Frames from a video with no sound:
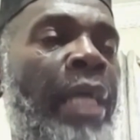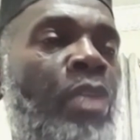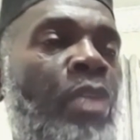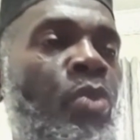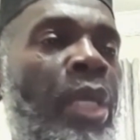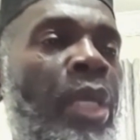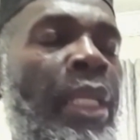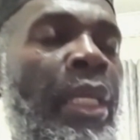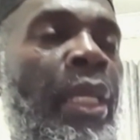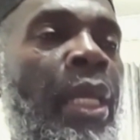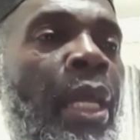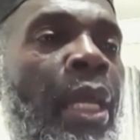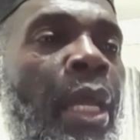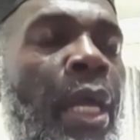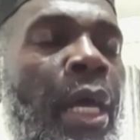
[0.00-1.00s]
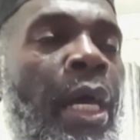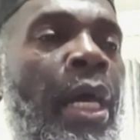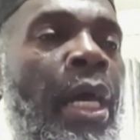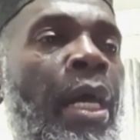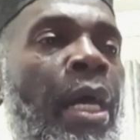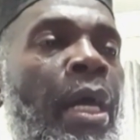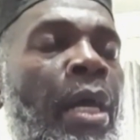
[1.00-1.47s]
actually
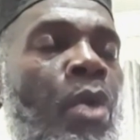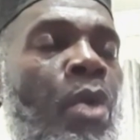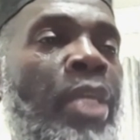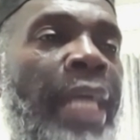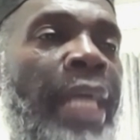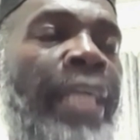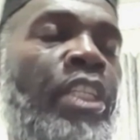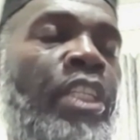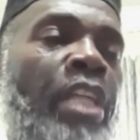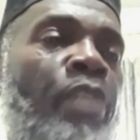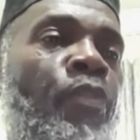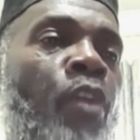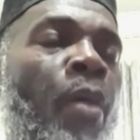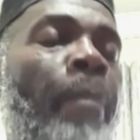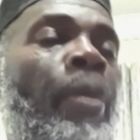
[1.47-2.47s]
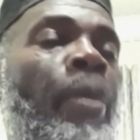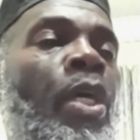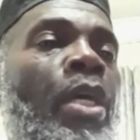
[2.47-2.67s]
conducted from.